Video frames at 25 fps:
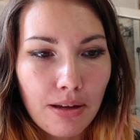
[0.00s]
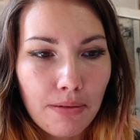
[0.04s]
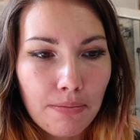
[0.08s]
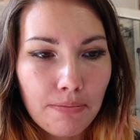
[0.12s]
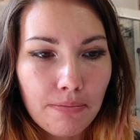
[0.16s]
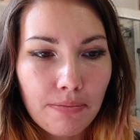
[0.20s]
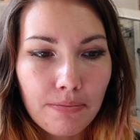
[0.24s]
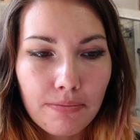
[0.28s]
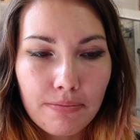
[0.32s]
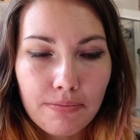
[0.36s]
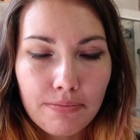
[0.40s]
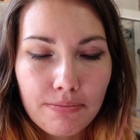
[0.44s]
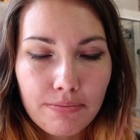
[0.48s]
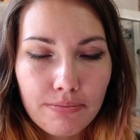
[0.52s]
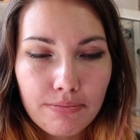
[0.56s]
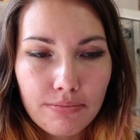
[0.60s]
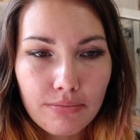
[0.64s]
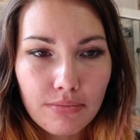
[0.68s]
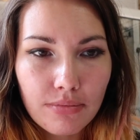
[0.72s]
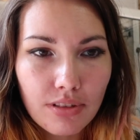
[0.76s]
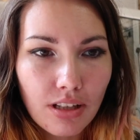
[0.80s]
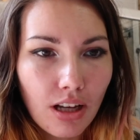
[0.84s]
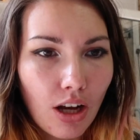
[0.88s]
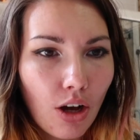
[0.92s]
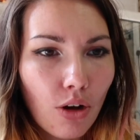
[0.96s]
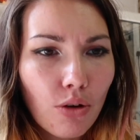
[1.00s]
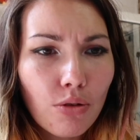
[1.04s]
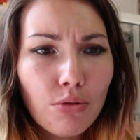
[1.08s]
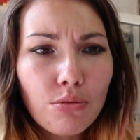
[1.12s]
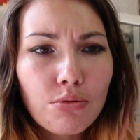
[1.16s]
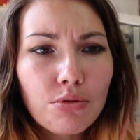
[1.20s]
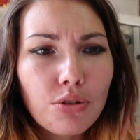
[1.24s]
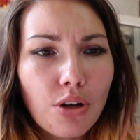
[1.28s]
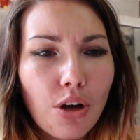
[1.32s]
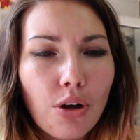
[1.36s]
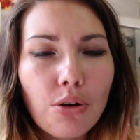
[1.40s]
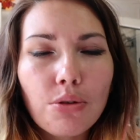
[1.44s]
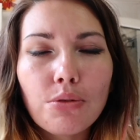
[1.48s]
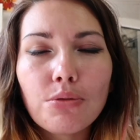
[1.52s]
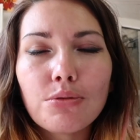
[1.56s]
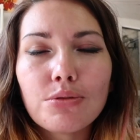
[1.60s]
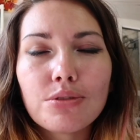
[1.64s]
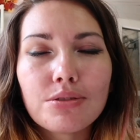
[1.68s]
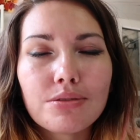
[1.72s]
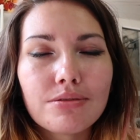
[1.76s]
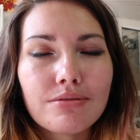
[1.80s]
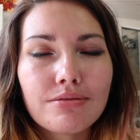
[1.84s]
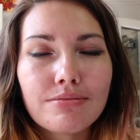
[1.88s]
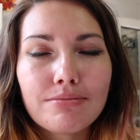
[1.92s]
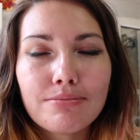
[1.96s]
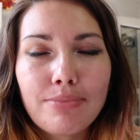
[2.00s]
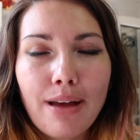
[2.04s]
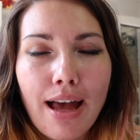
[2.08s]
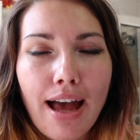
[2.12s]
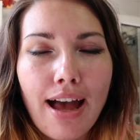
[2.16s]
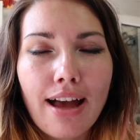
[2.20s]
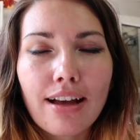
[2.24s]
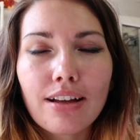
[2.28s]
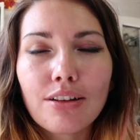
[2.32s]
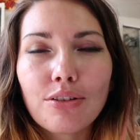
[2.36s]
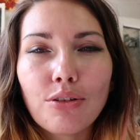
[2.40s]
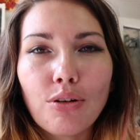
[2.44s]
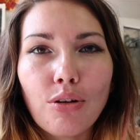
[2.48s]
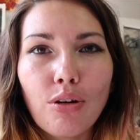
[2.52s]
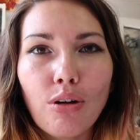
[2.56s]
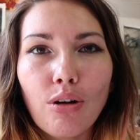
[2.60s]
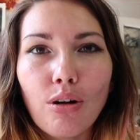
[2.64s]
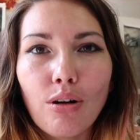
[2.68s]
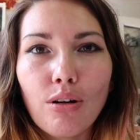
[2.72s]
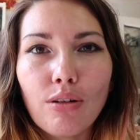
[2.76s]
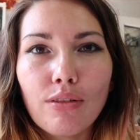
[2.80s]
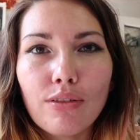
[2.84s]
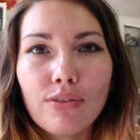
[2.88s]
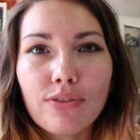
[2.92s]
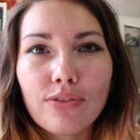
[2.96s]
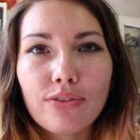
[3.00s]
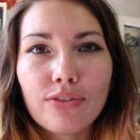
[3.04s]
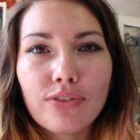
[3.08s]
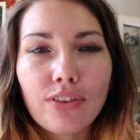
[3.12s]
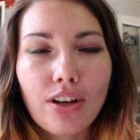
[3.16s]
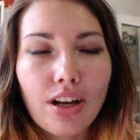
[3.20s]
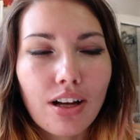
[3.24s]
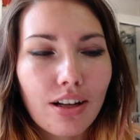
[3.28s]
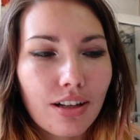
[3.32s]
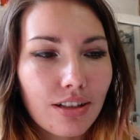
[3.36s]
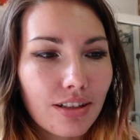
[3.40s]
a old pack of